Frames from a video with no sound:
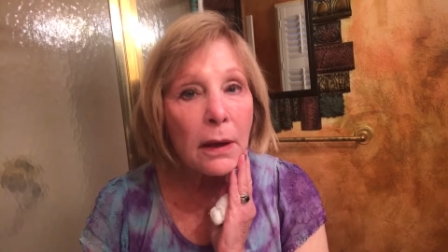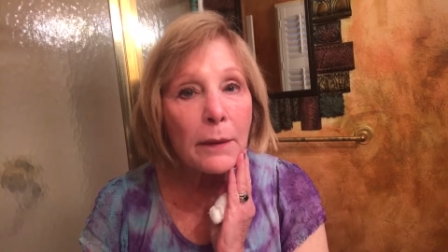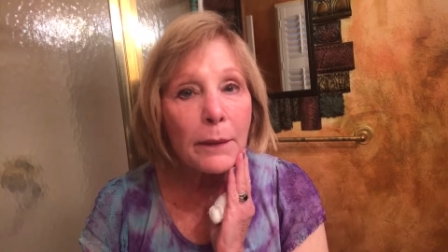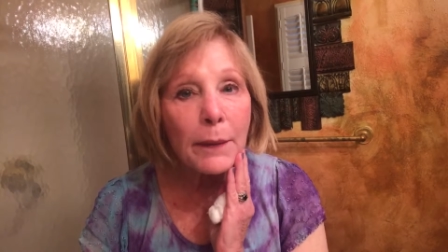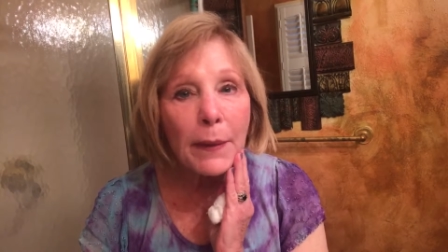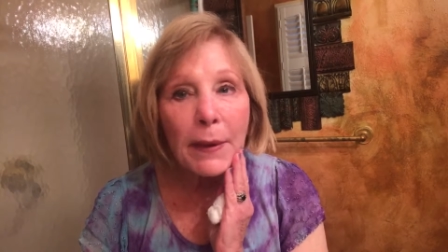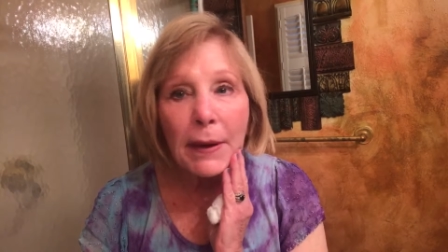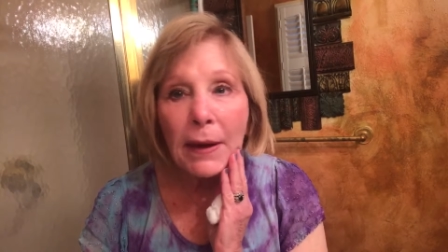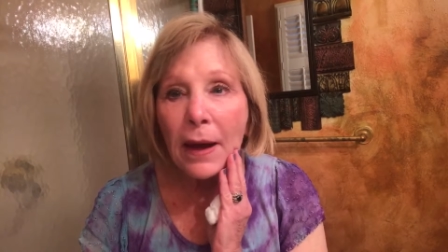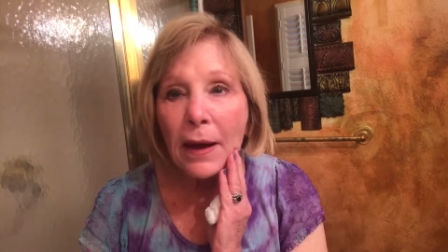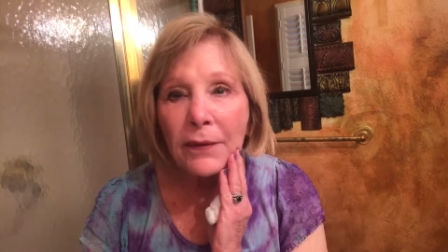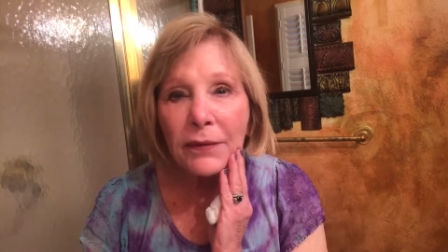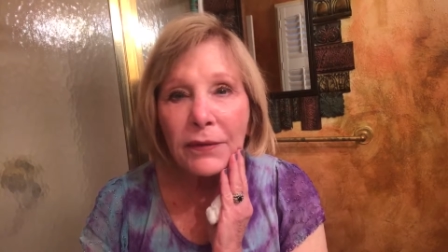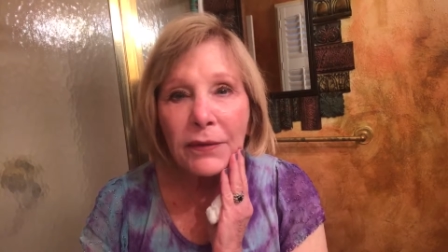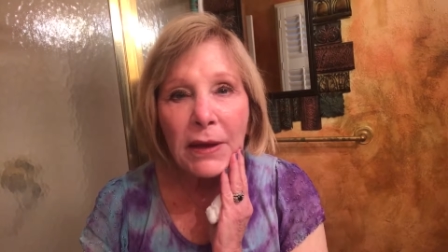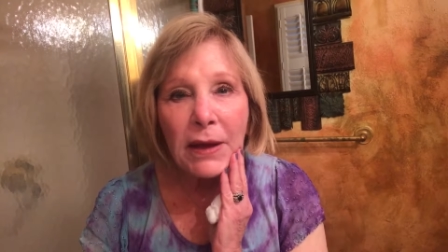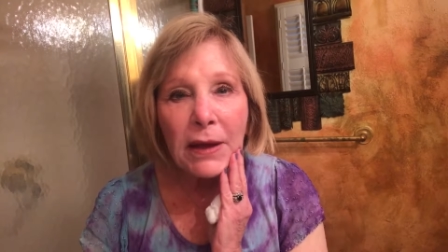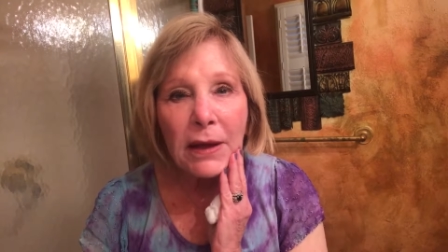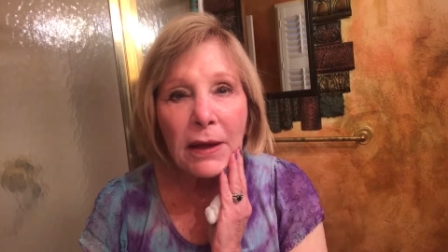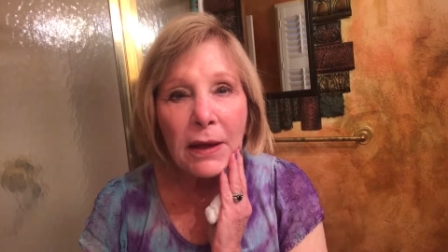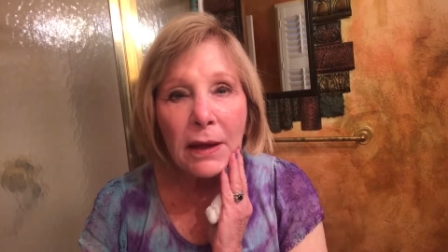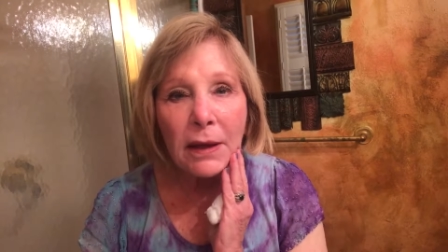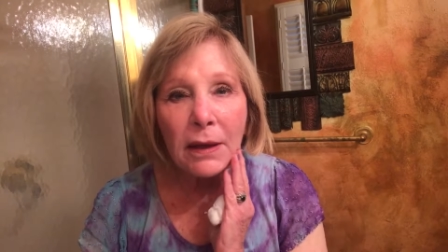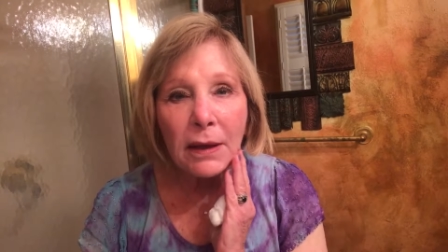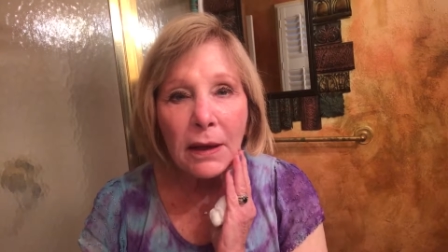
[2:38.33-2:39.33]
but I
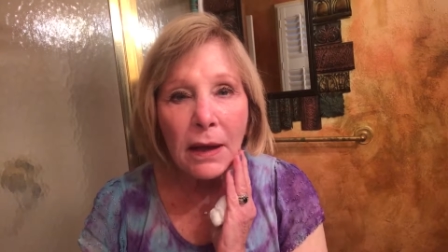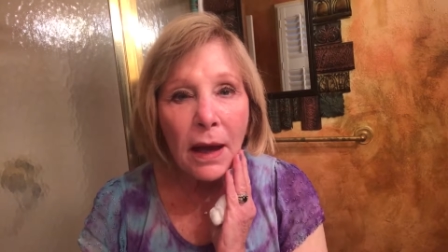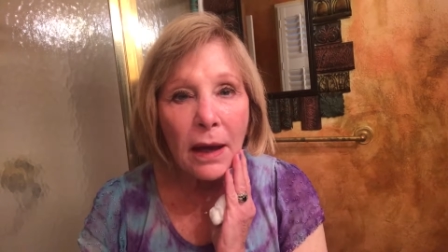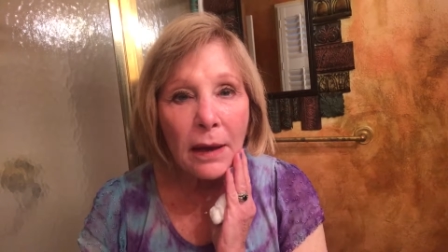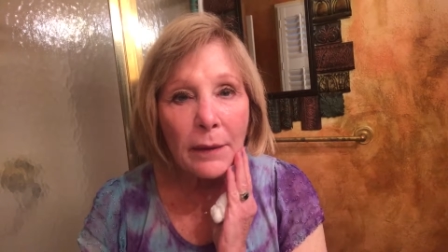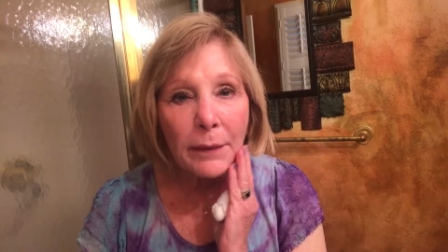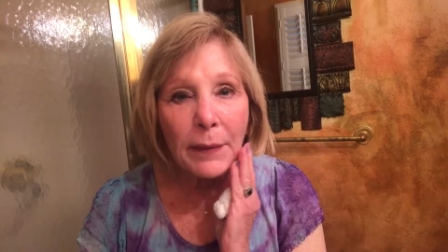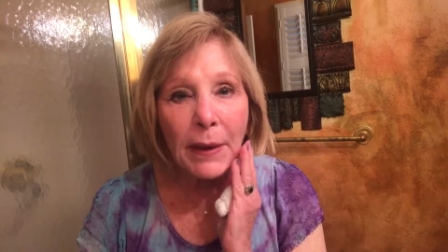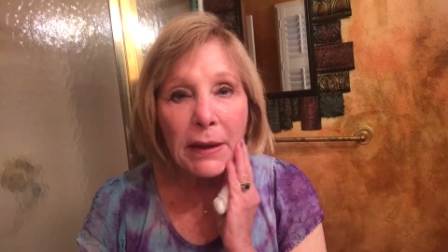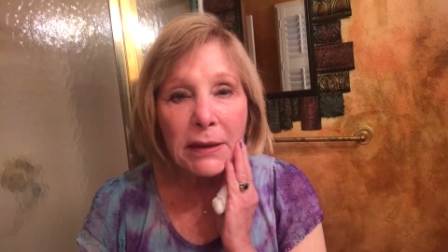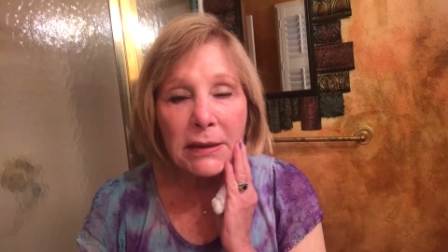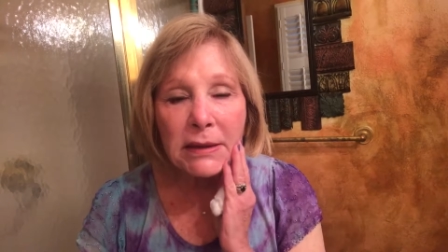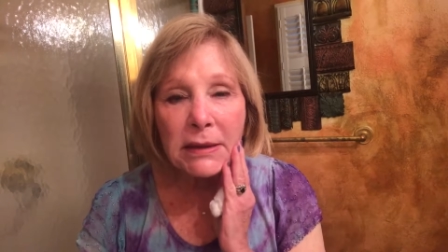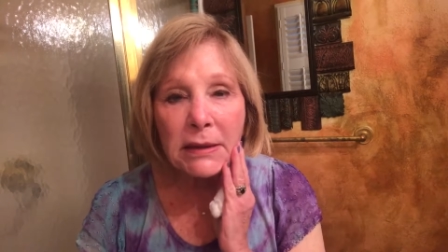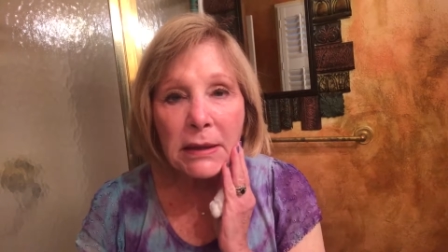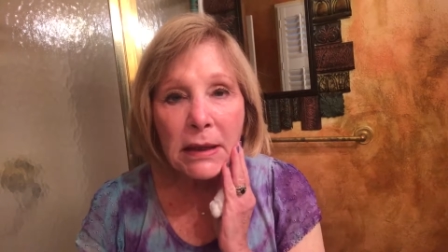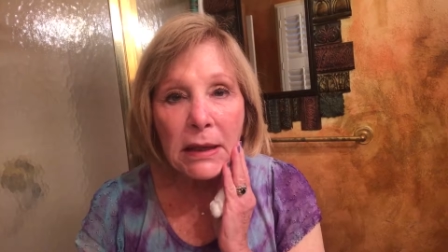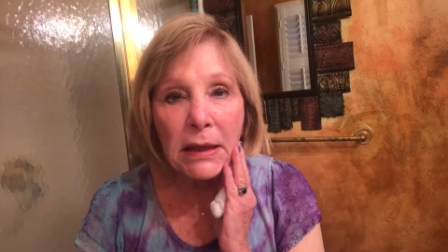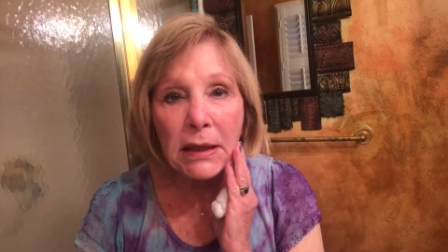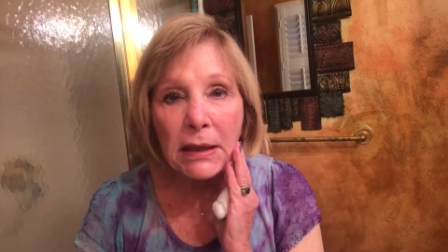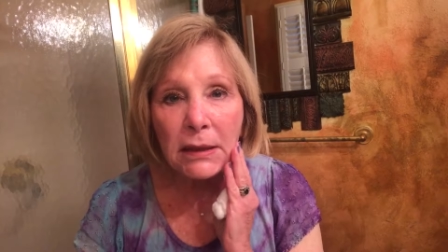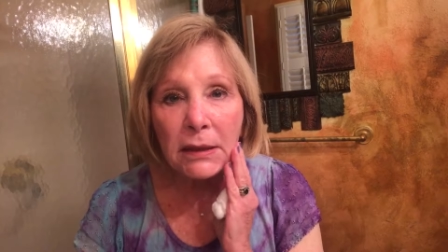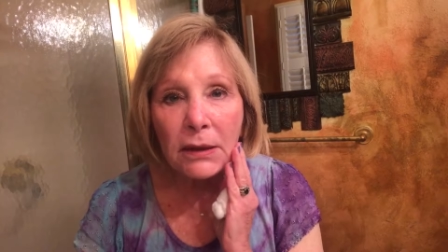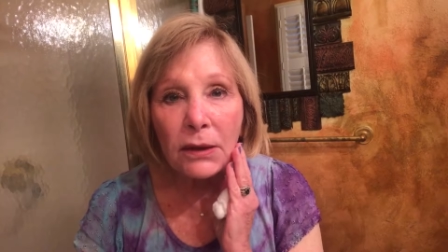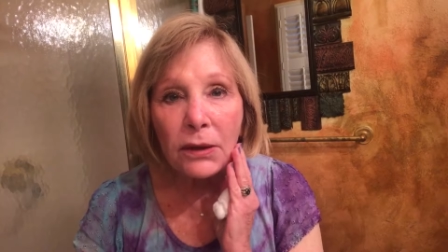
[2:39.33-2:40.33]
think it got my
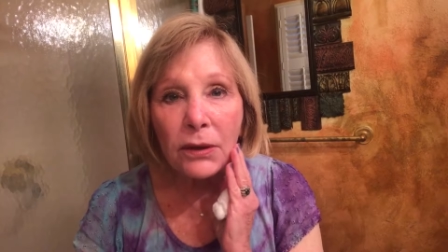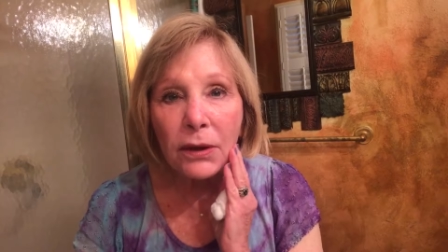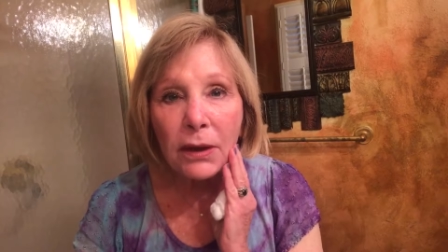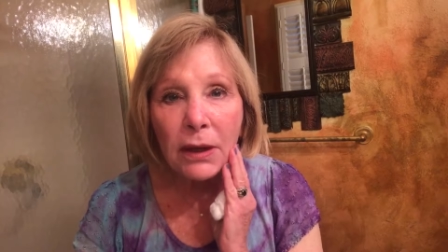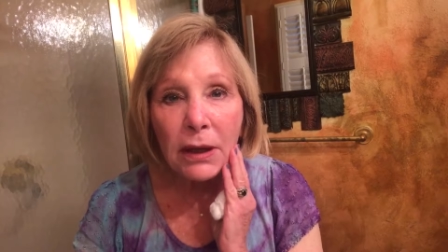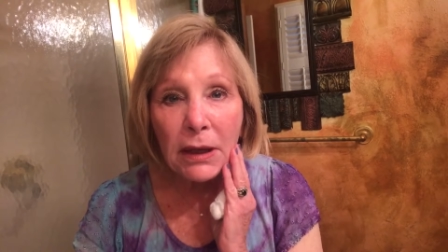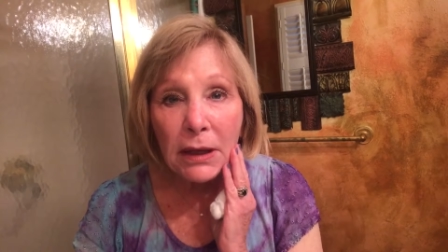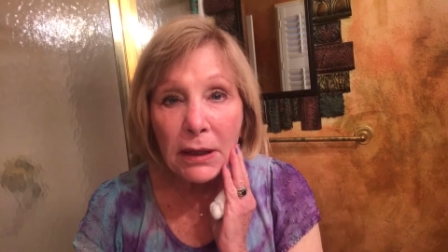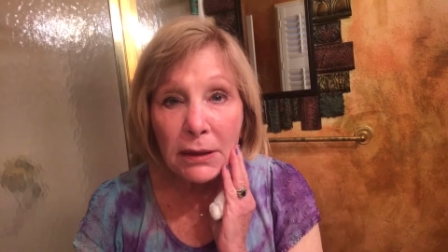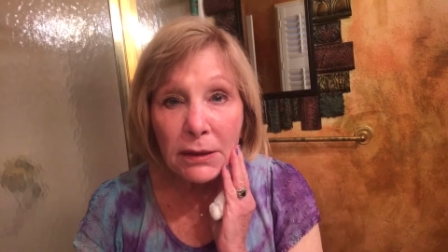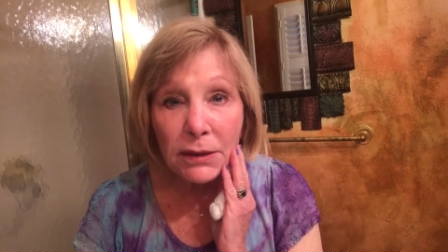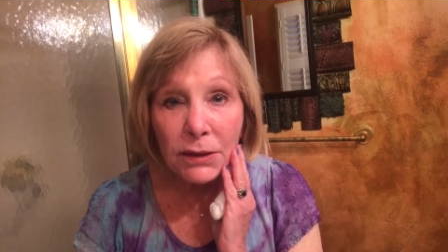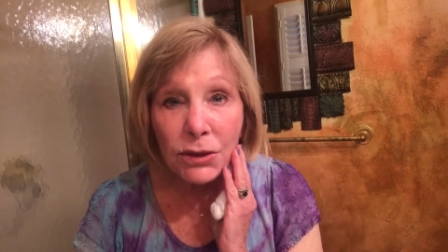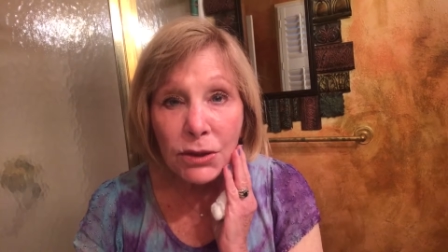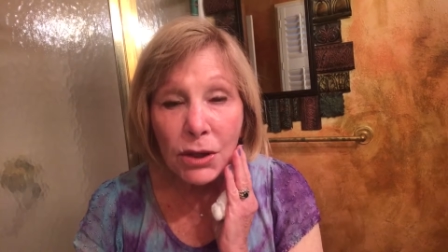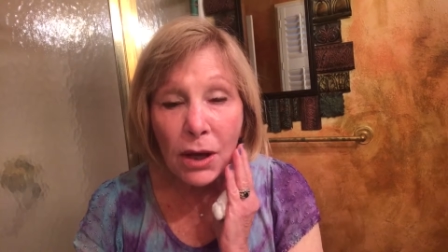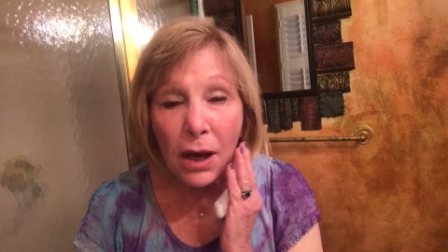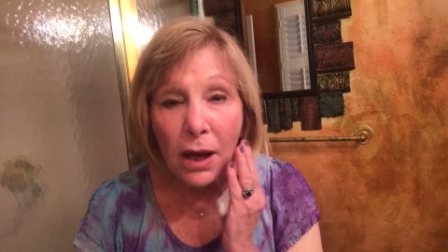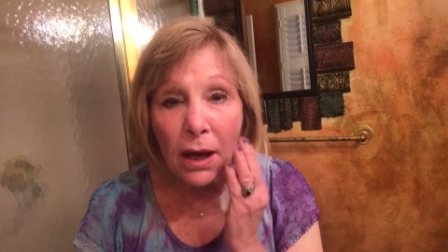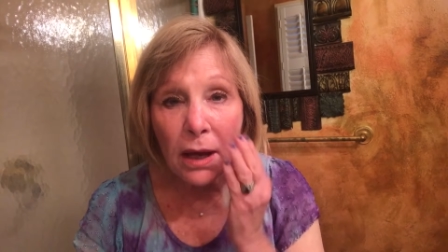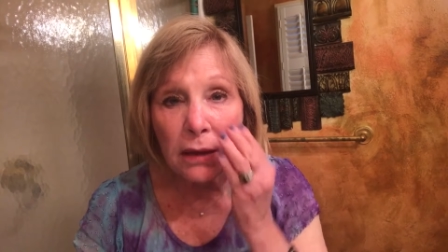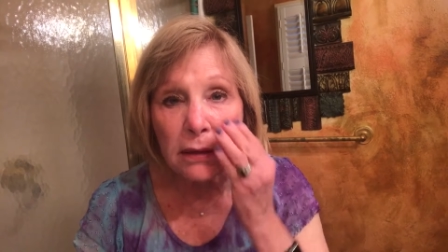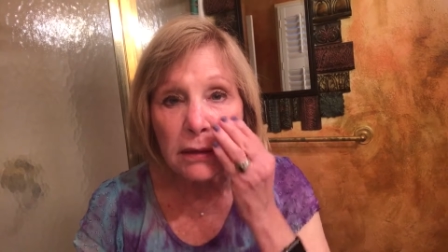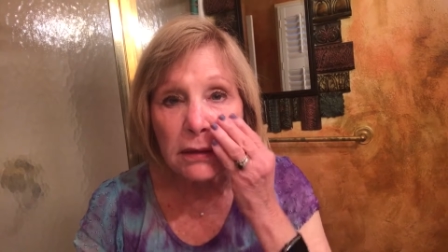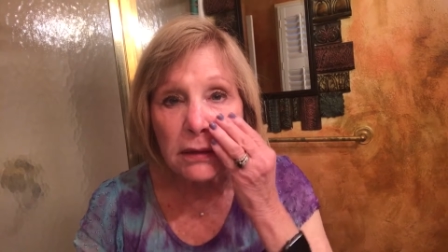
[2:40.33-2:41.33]
skin looking
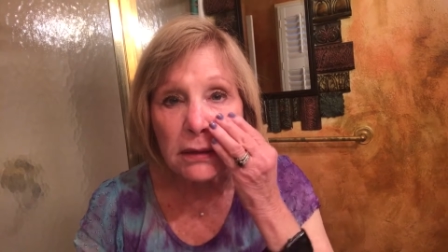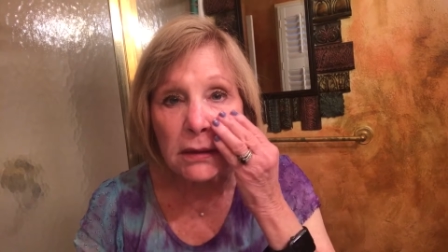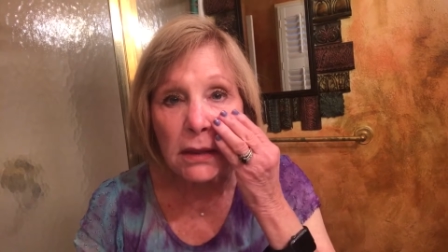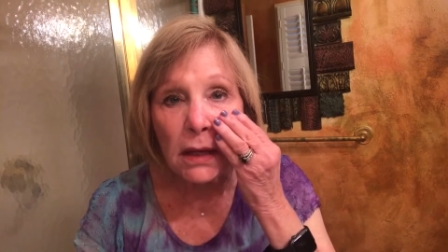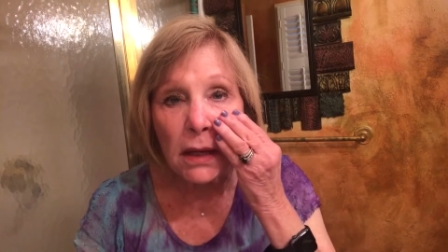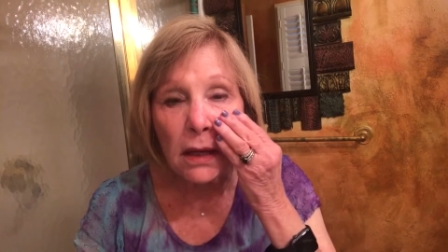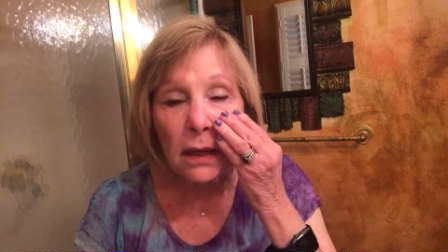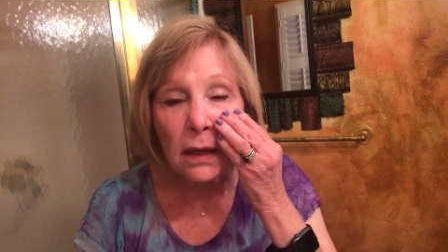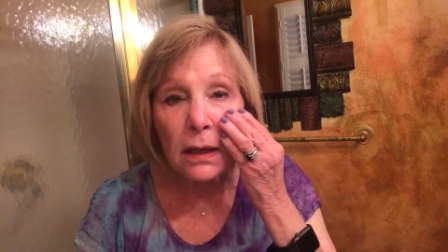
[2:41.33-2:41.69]
just